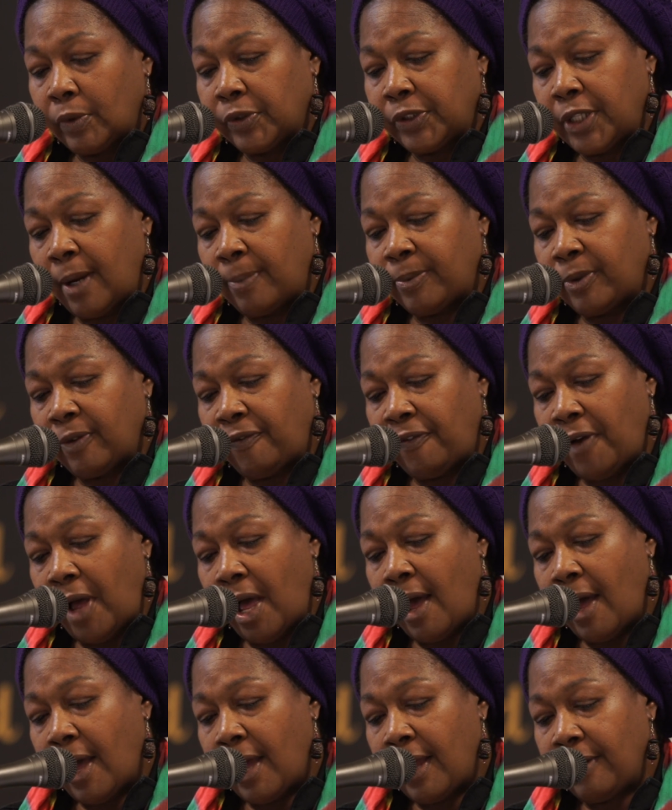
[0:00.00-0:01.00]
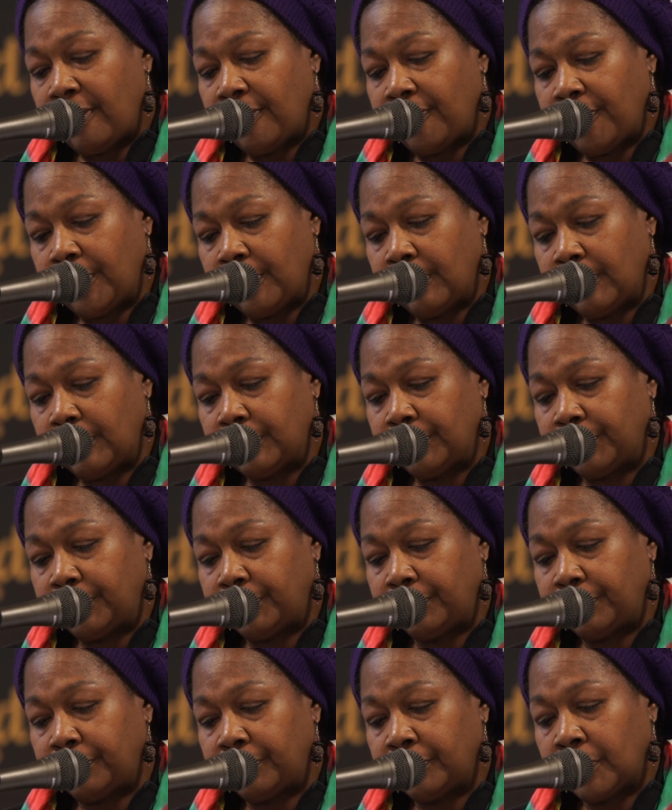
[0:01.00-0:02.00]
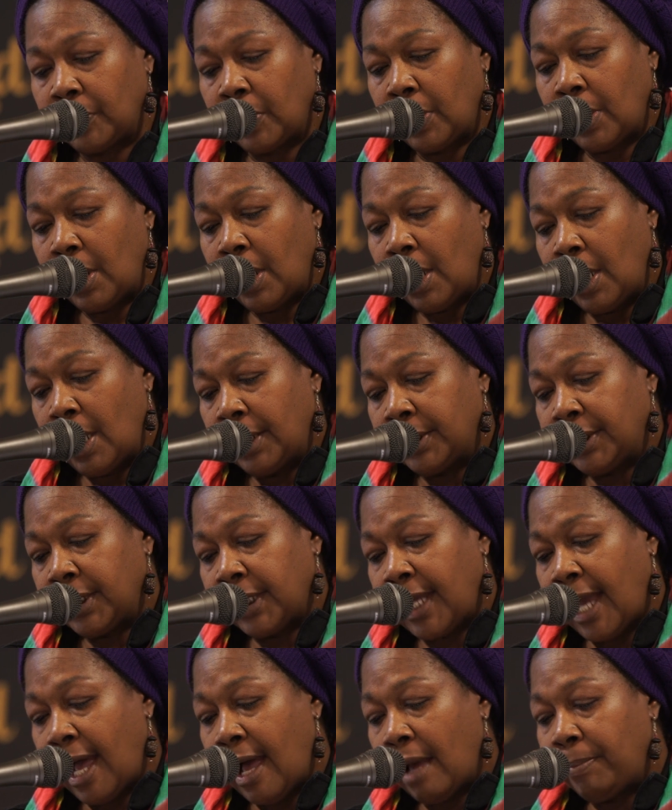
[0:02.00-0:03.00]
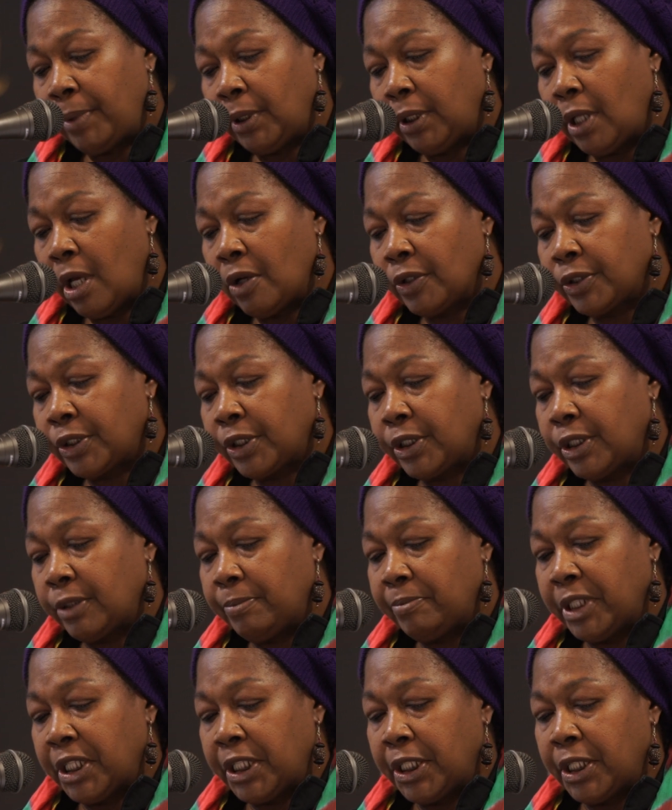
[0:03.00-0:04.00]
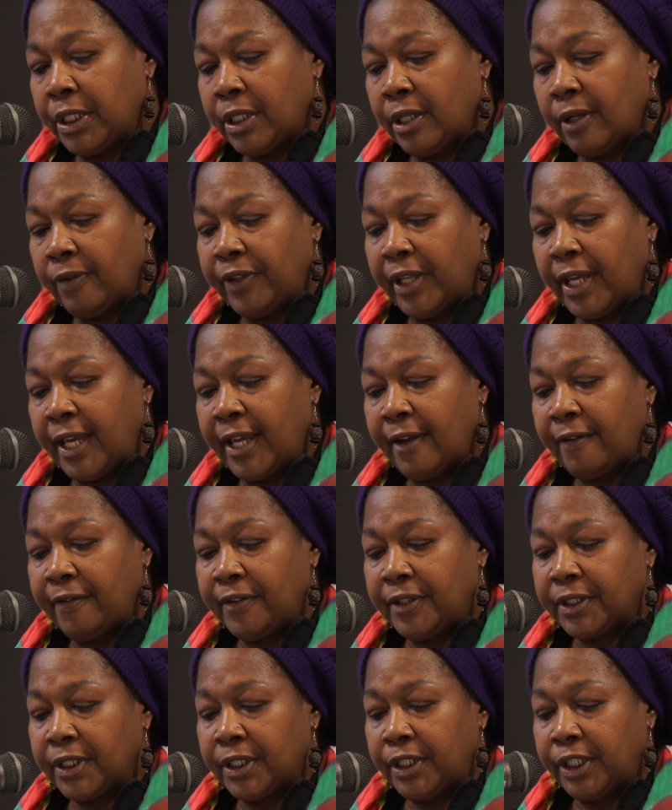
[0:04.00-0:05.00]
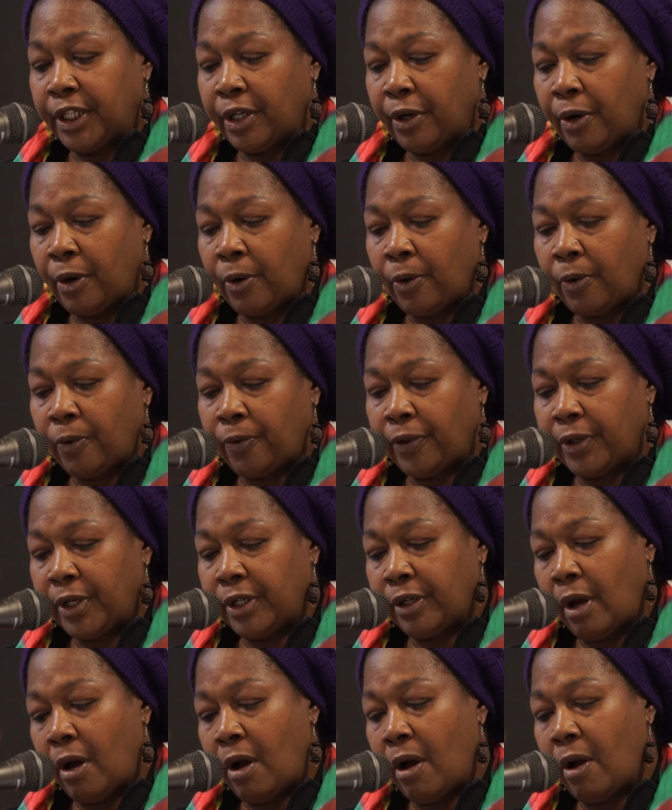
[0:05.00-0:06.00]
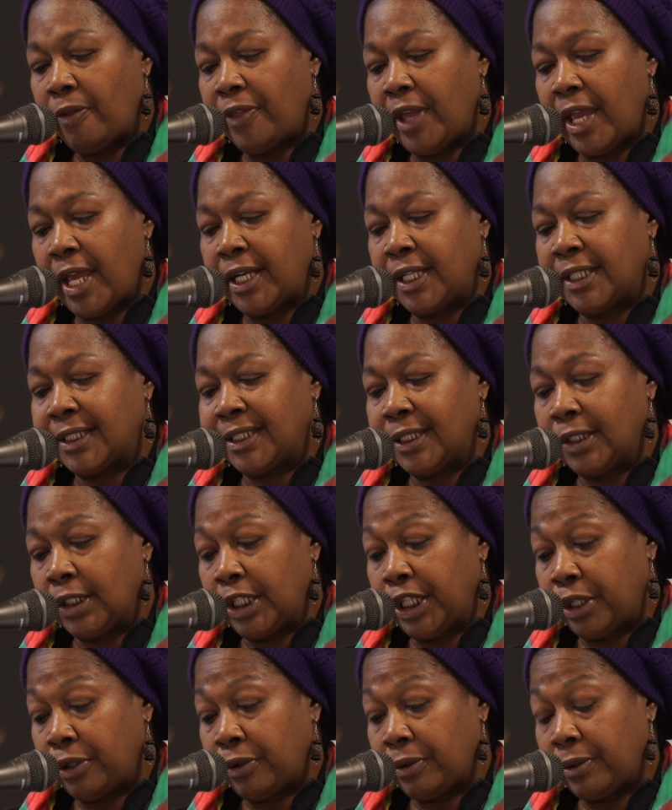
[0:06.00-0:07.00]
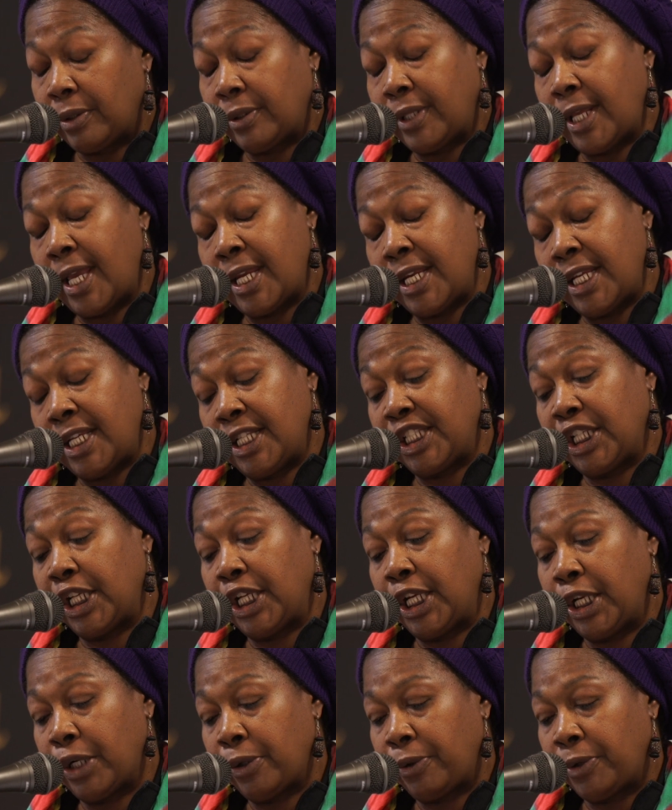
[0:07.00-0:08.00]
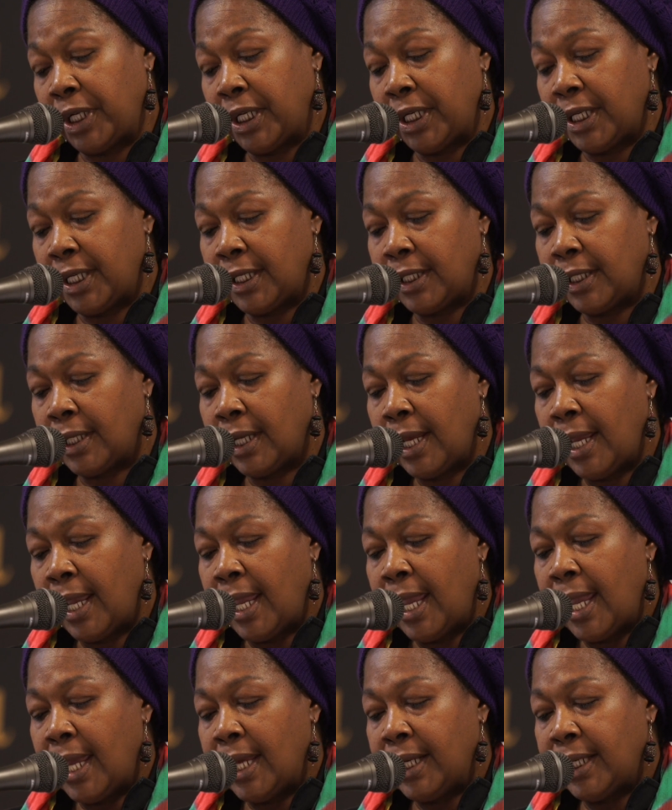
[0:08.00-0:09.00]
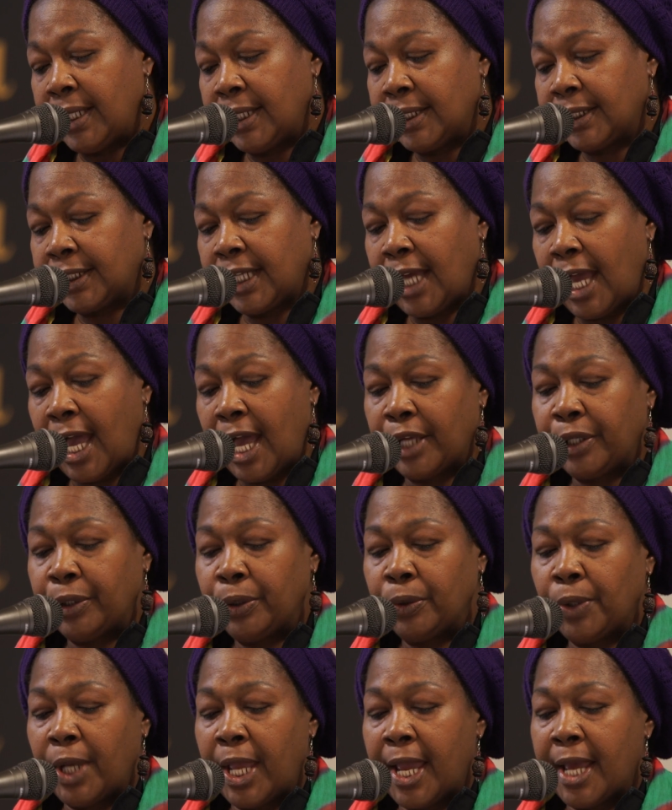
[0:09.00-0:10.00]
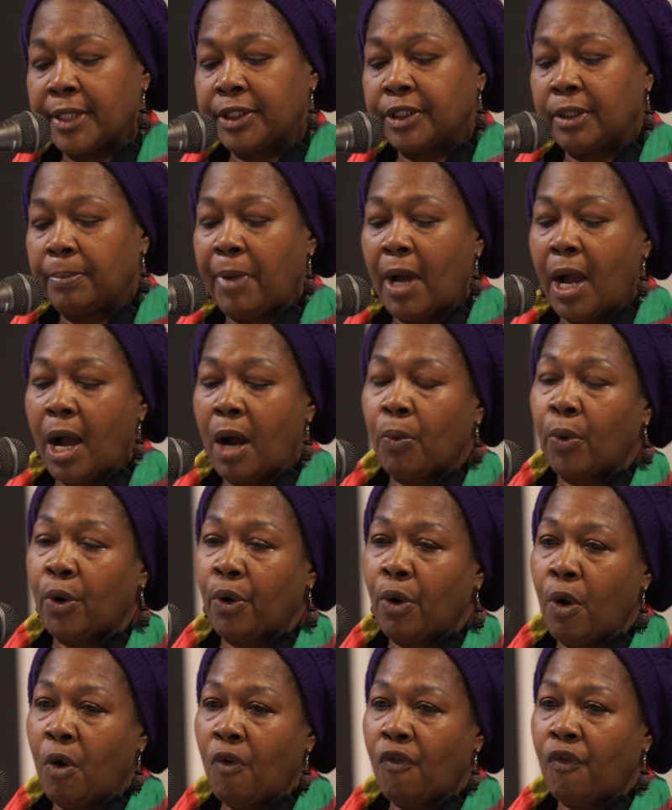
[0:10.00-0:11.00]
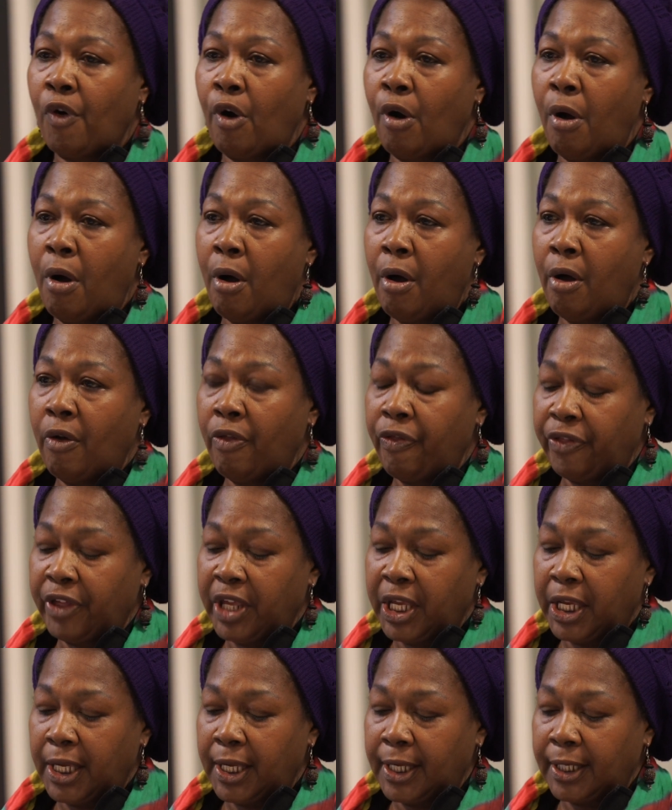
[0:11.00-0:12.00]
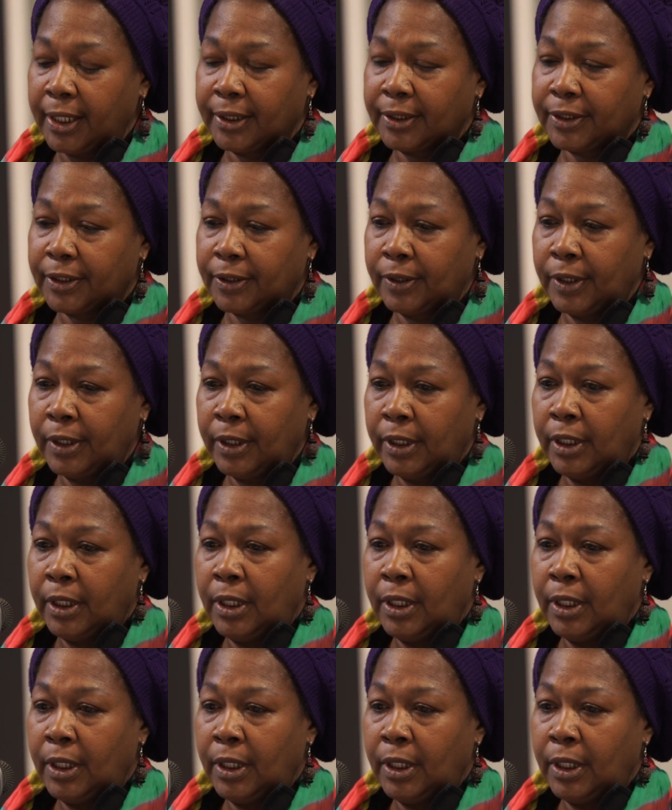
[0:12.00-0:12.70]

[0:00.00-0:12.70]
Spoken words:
Chapter 5. To God belongs the dominion of the heavens and the earth and all that is in here, that is herein, and it is God who has the power over all things.